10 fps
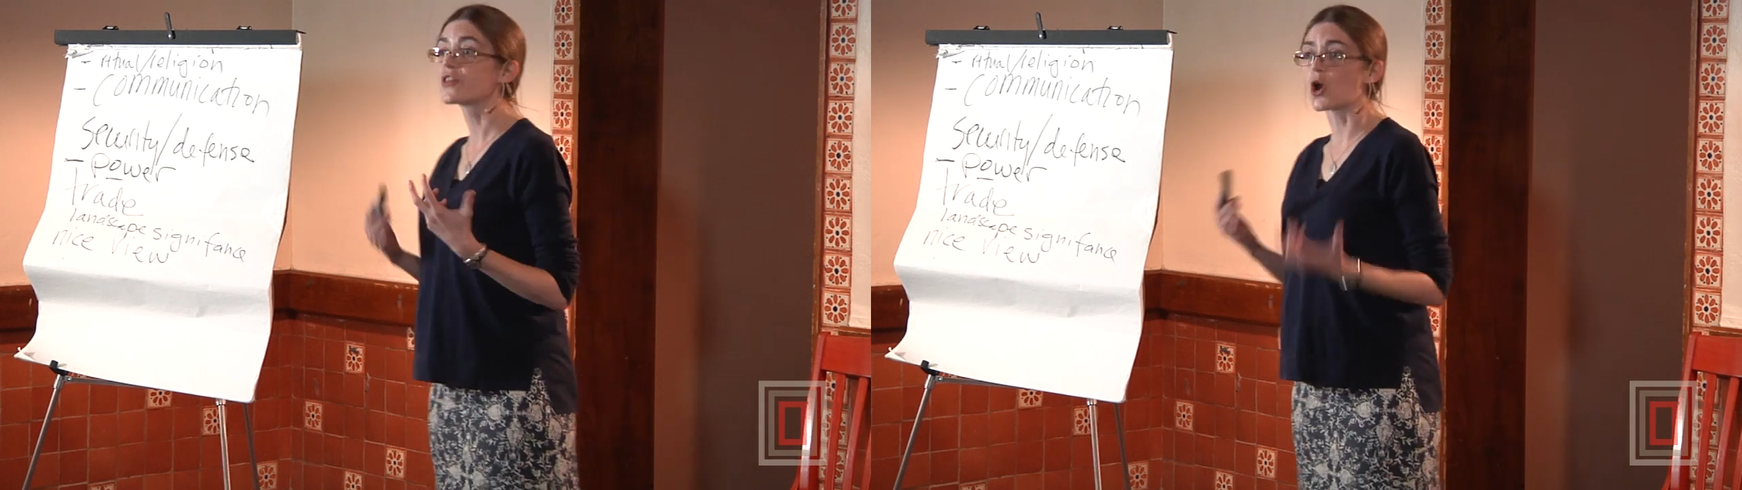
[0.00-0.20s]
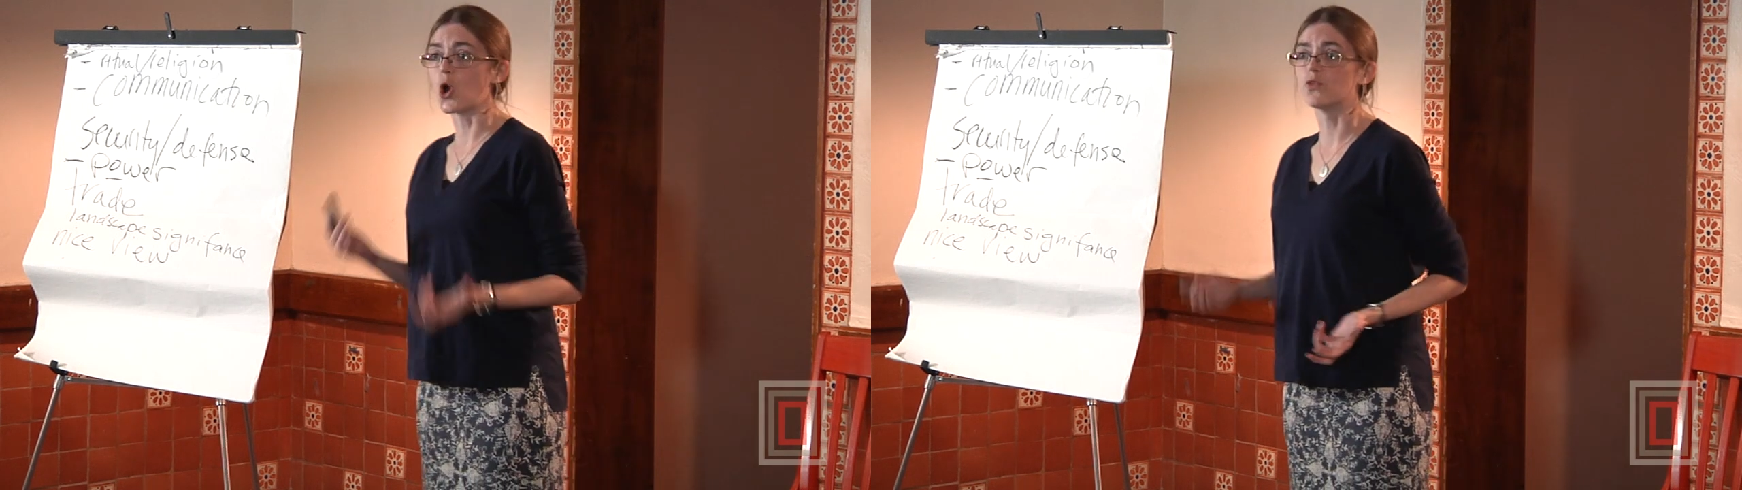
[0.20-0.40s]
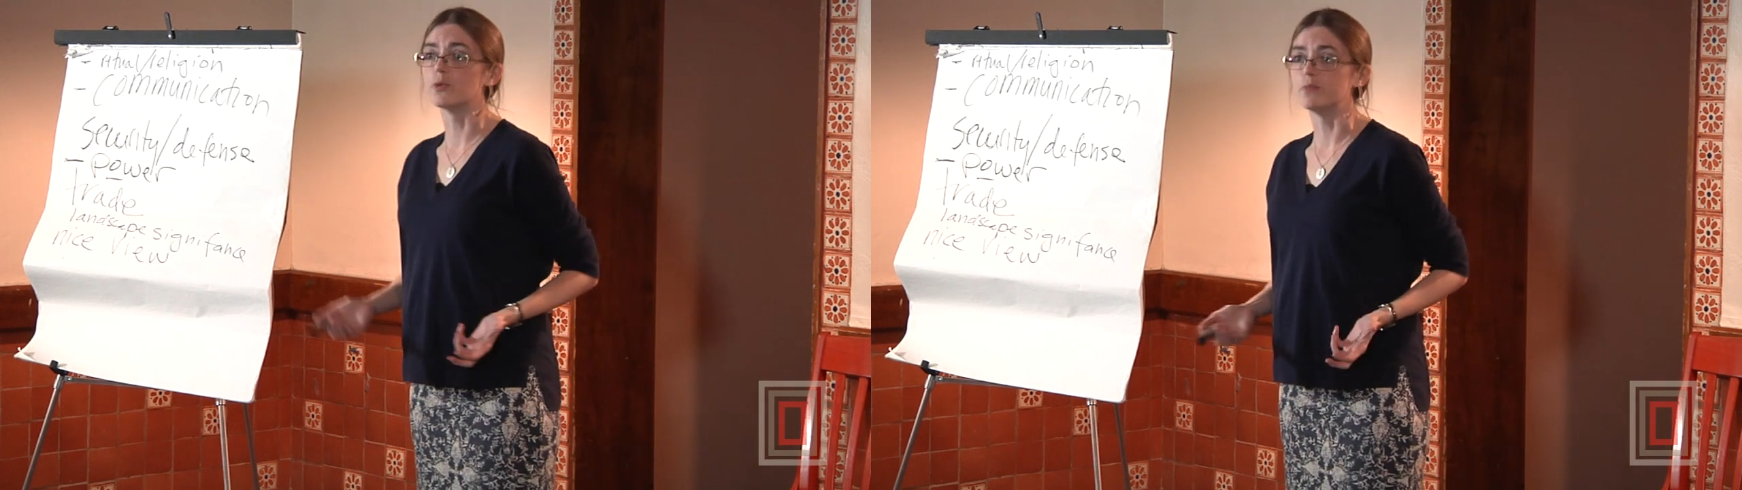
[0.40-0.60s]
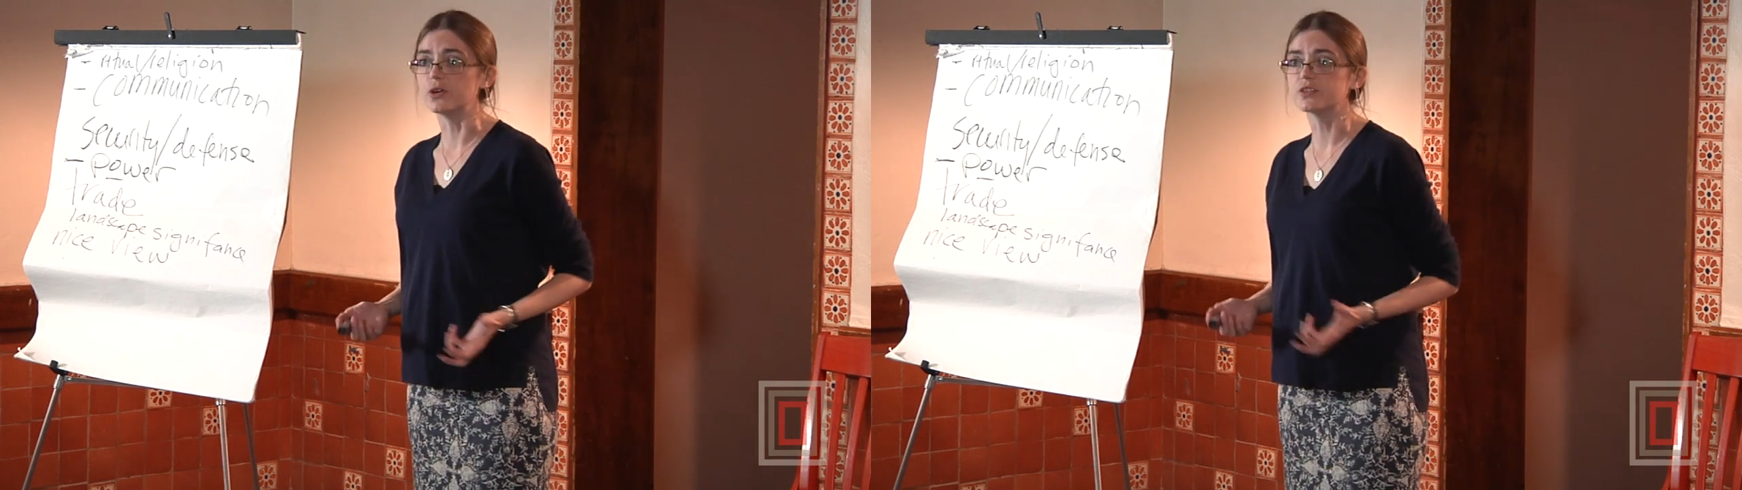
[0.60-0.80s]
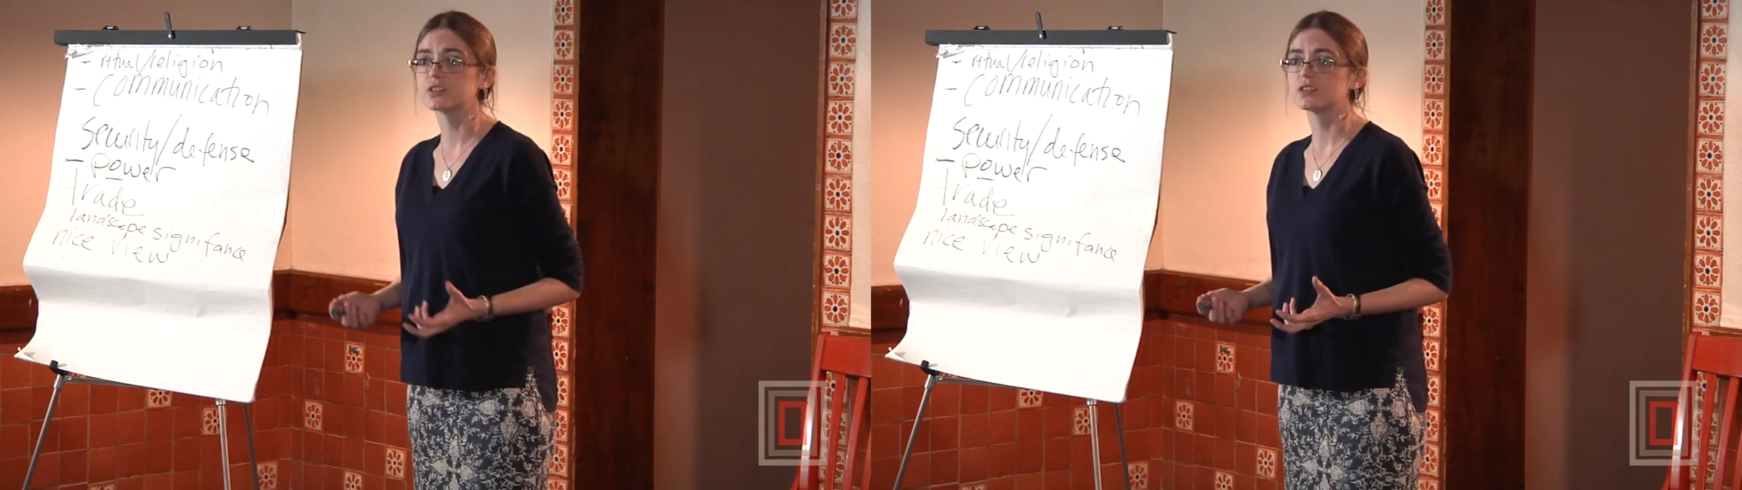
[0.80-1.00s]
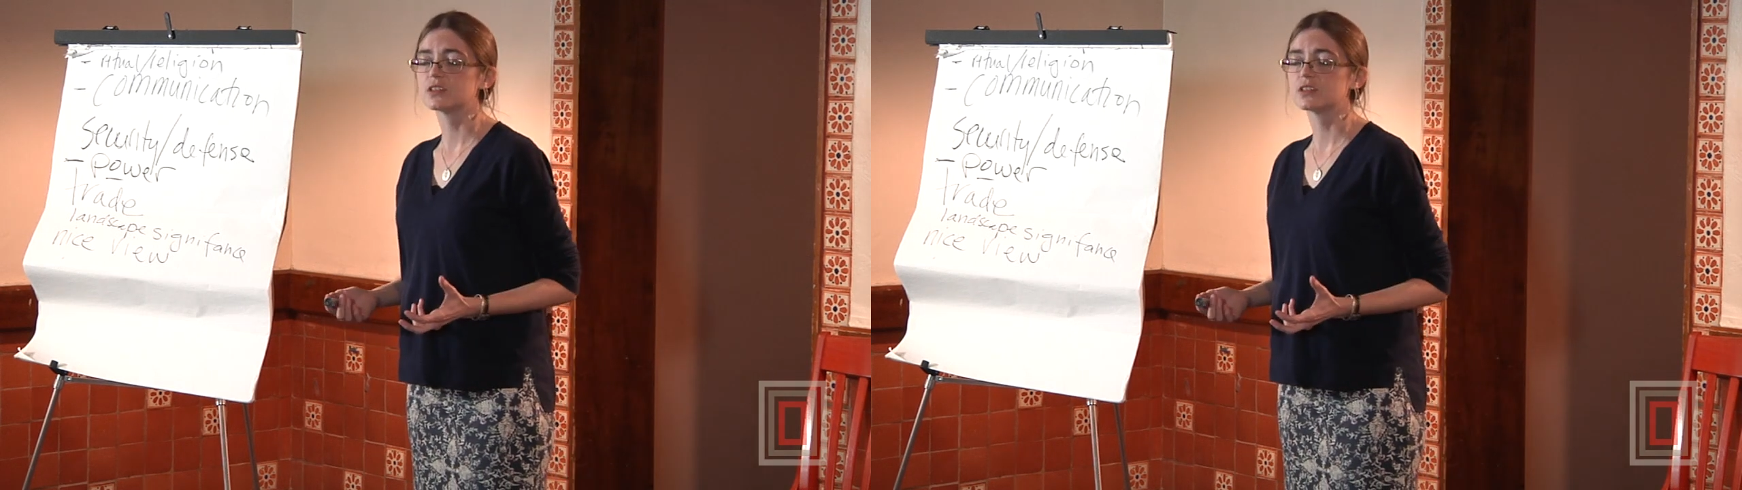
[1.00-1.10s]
they're overbuilt.